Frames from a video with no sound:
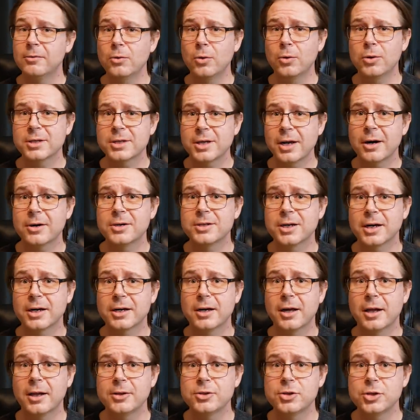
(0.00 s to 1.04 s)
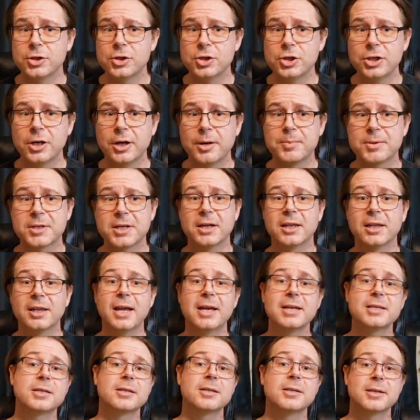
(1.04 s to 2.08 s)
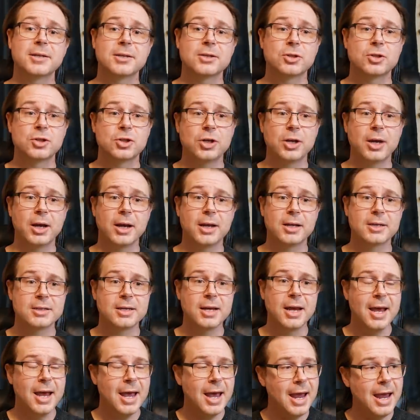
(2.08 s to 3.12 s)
Of course, higher technology ships can lessen this chance,